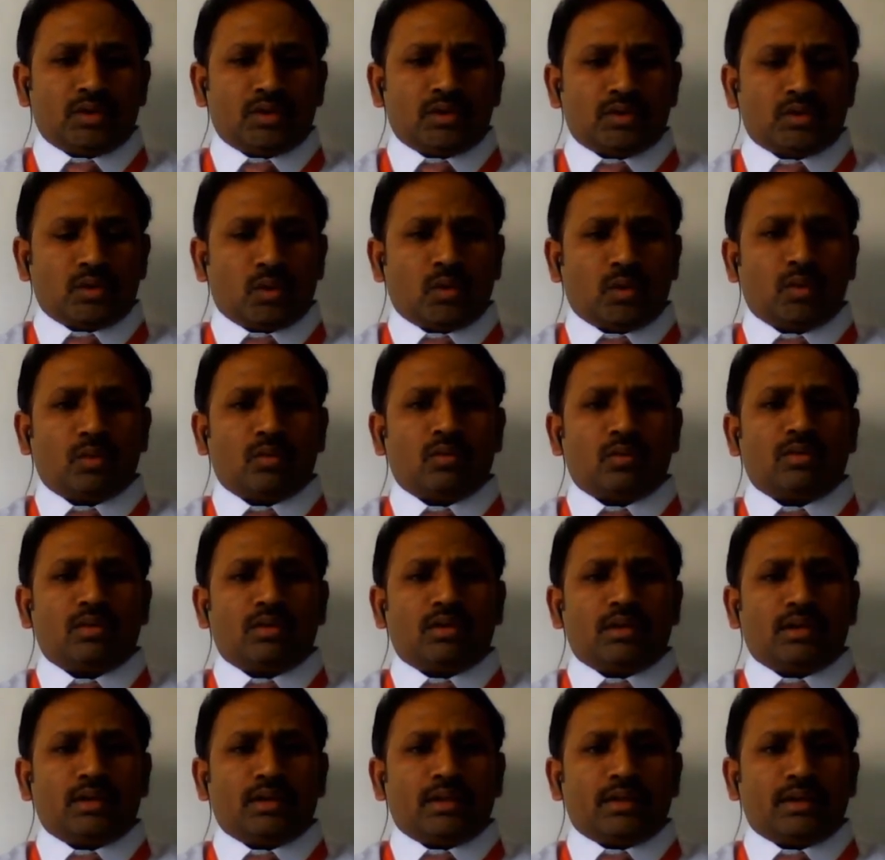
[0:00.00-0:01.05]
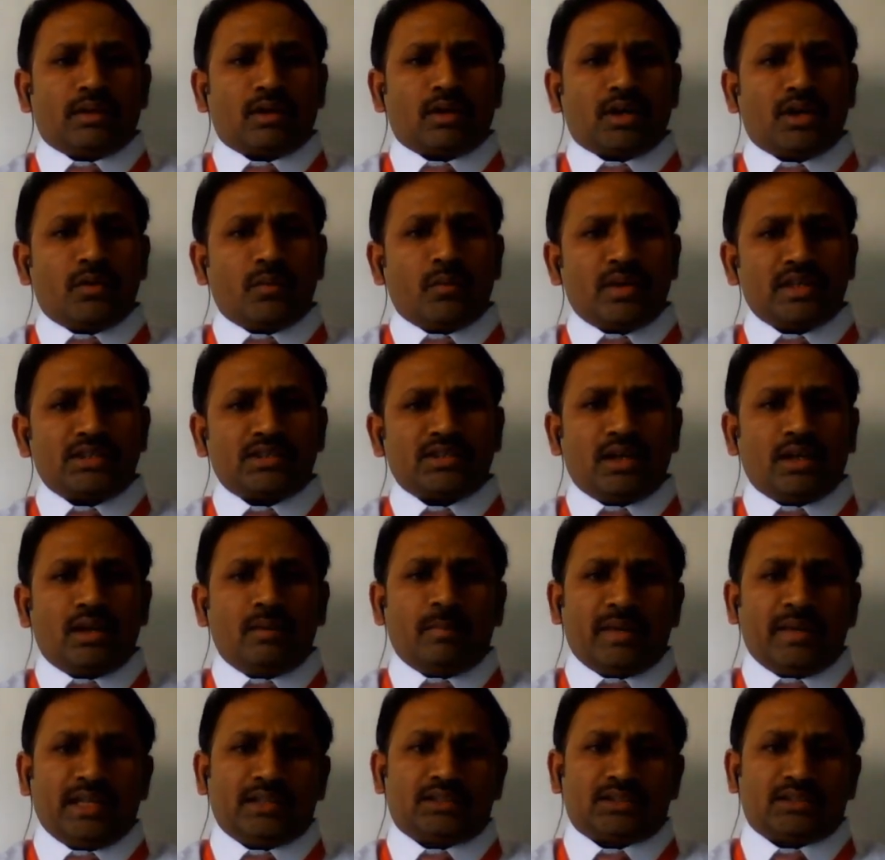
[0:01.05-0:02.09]
So conventional
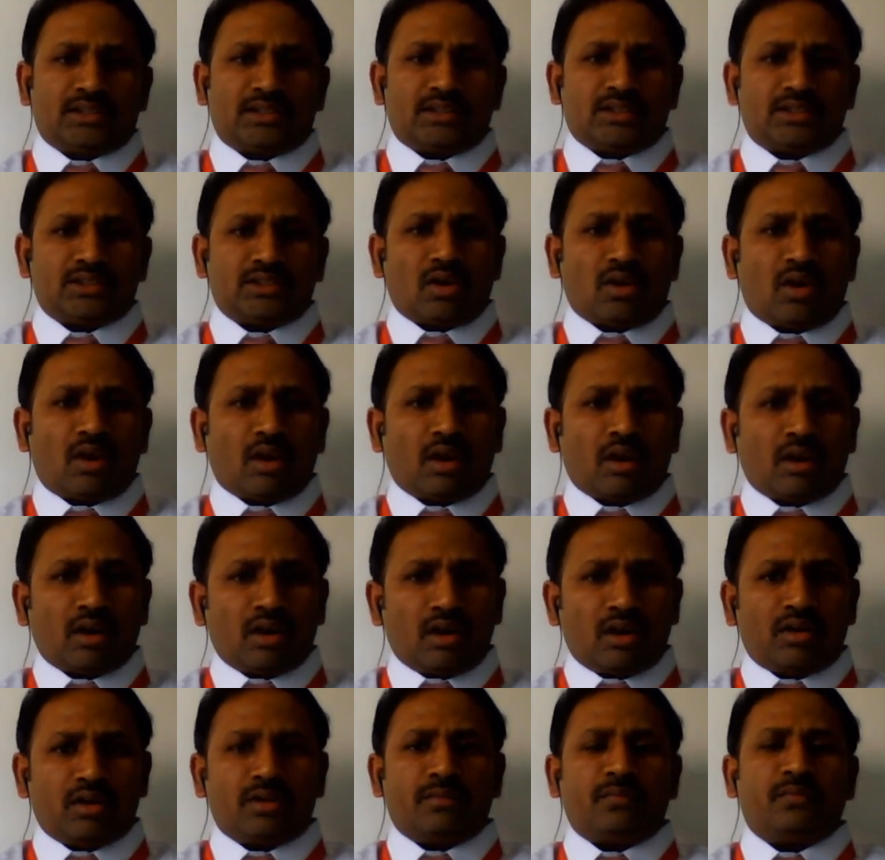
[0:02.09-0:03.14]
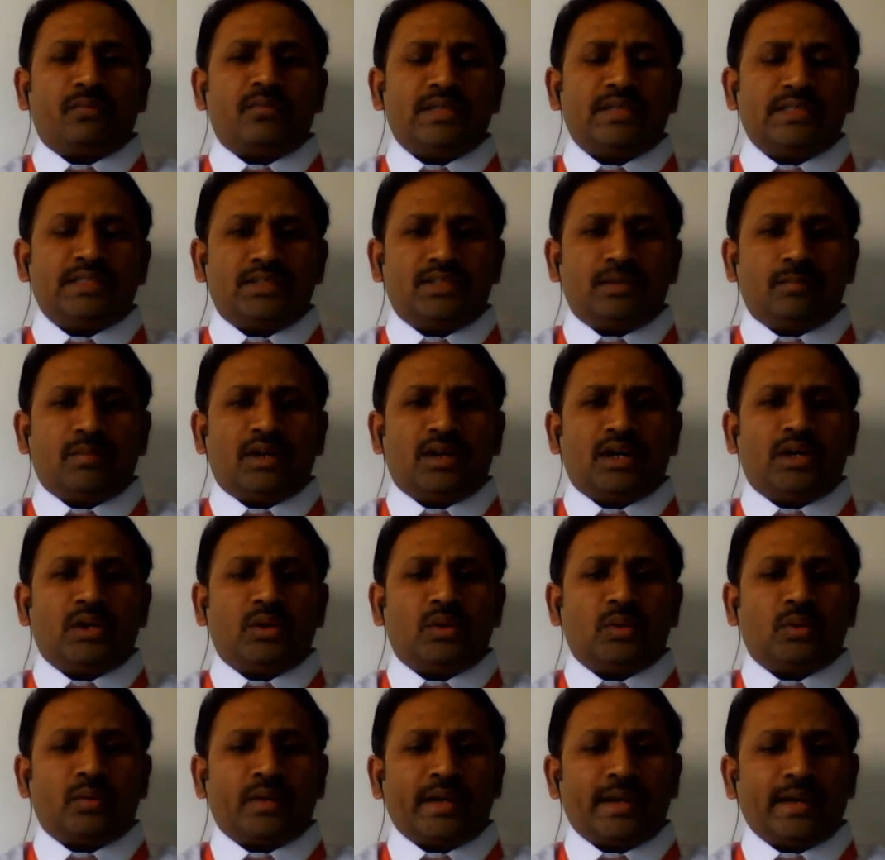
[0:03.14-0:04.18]
methods are not feasible
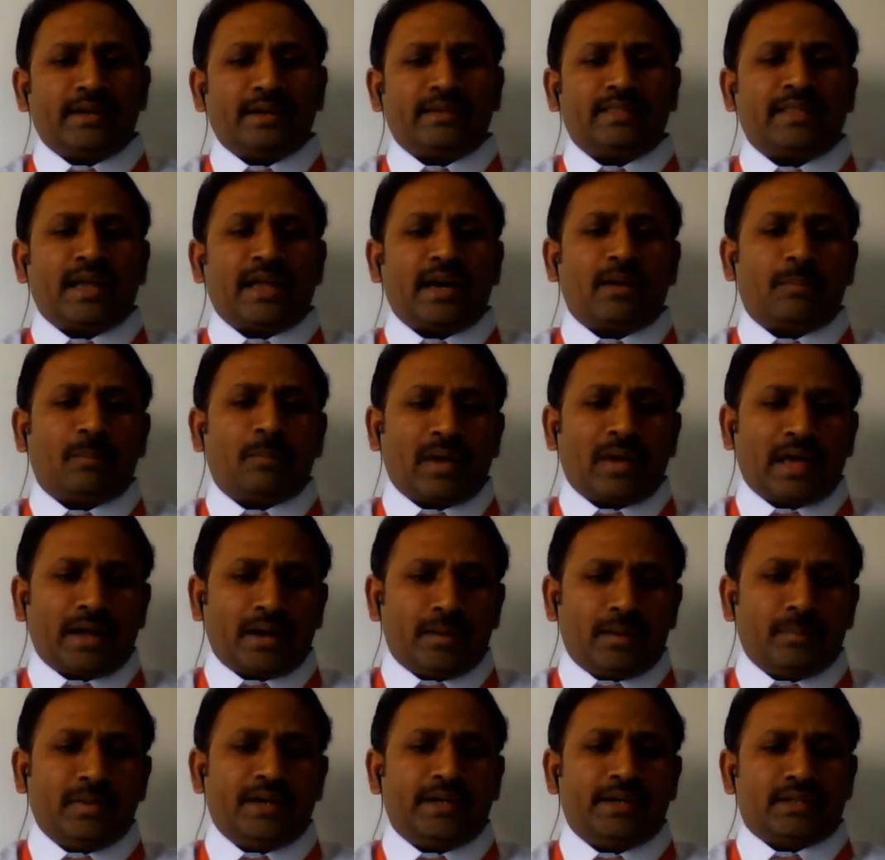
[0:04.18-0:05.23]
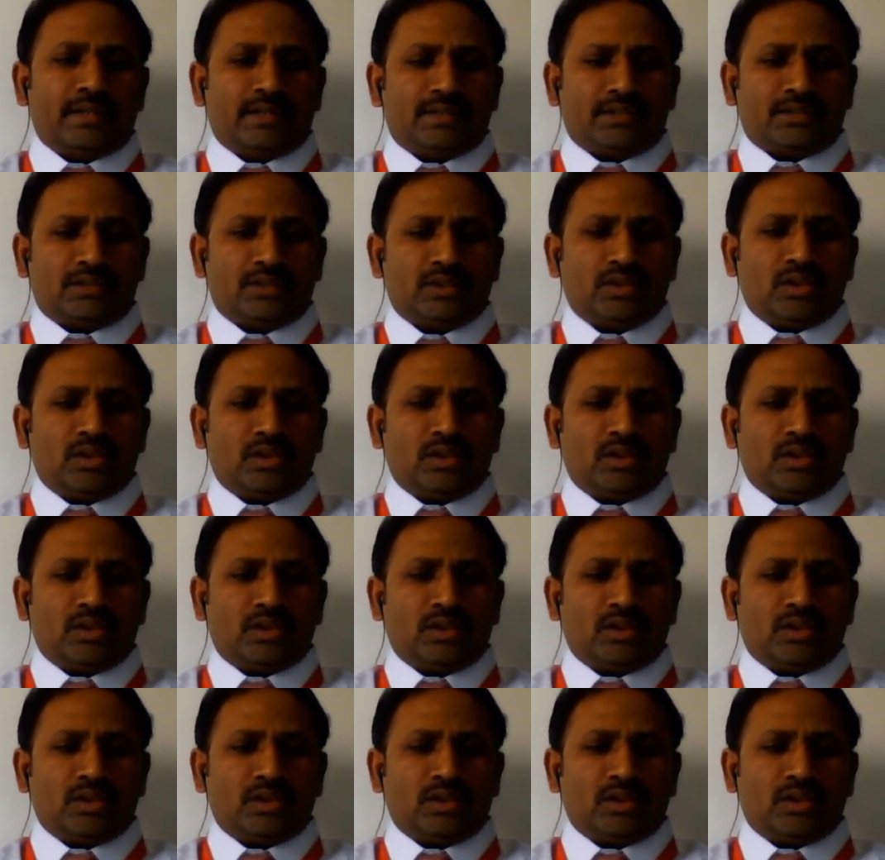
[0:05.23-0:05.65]
to get that parameters.